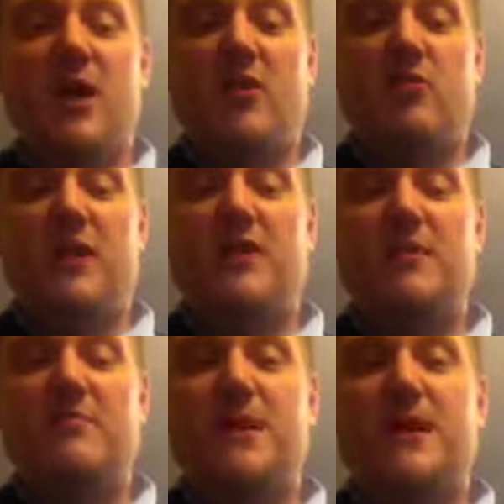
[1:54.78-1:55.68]
ring and
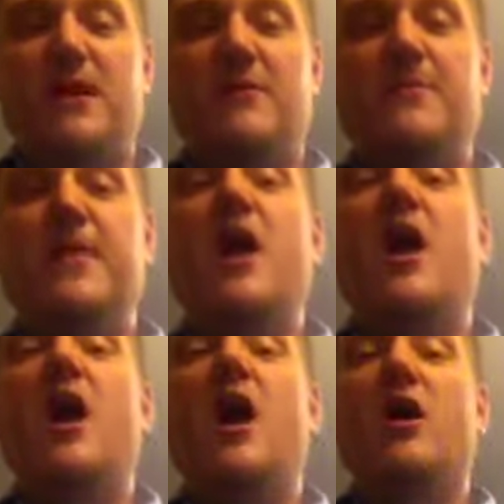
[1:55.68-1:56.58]
my pinky
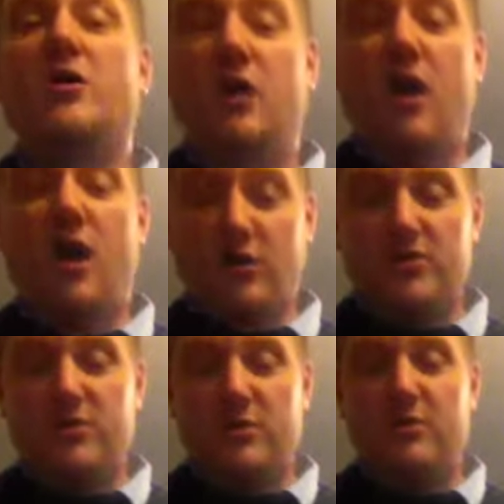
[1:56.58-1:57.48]
are
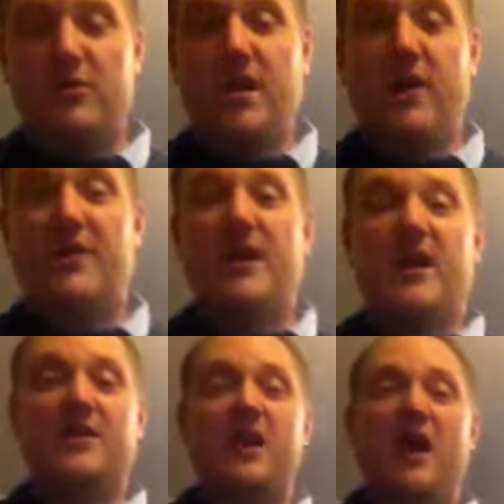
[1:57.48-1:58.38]
also
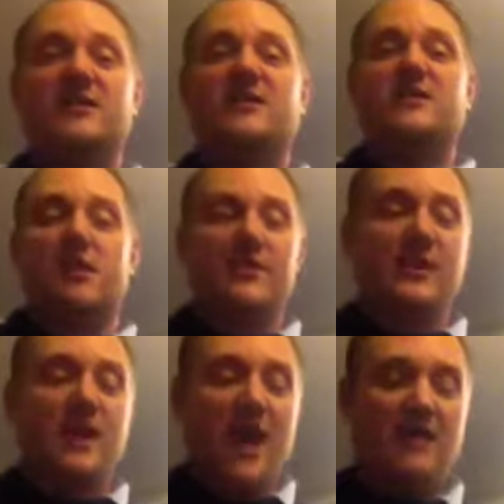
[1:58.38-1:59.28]
on dots because they're on the
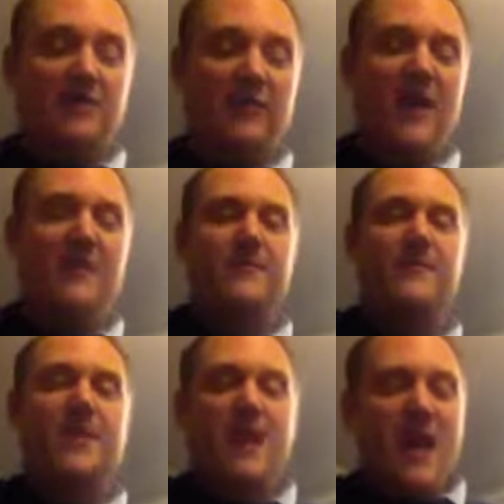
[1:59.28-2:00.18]
9th fret,
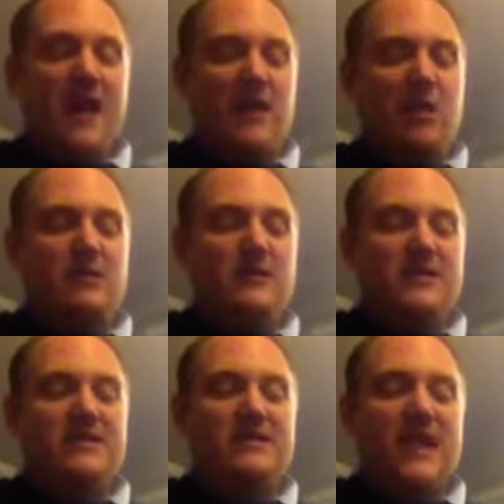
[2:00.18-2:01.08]
and it goes
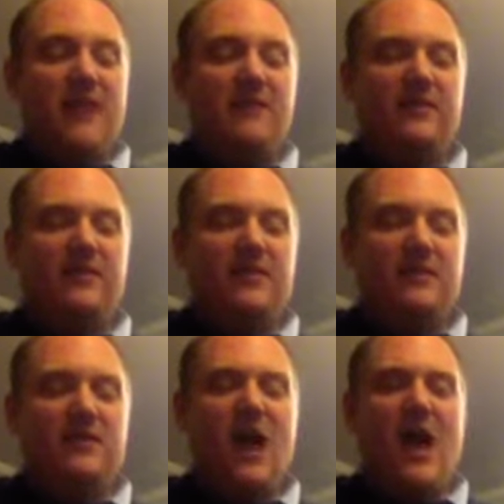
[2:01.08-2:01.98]

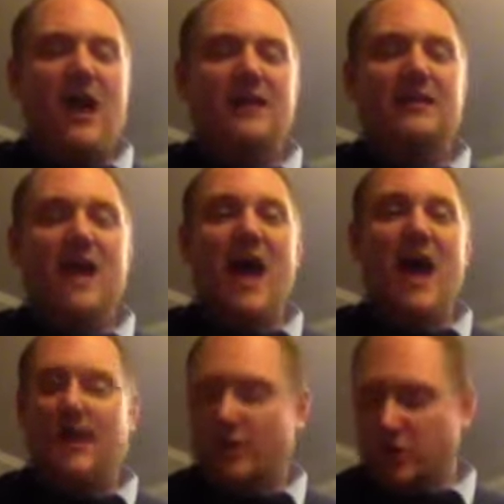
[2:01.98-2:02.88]
7, 9, 9, and